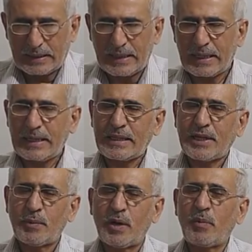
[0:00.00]
there is a
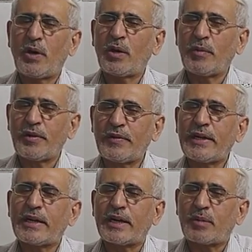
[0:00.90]
double bond
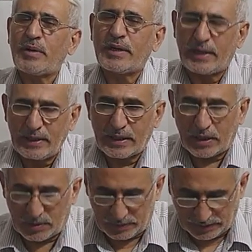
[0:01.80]
between carbon and
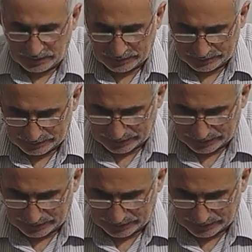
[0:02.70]
carbon